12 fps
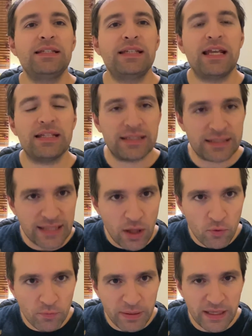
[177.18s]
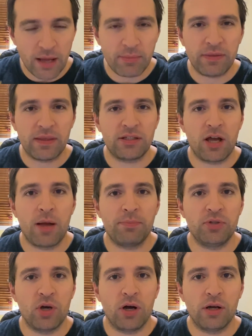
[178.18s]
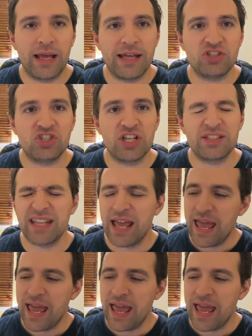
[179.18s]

itself becoming the top dog as just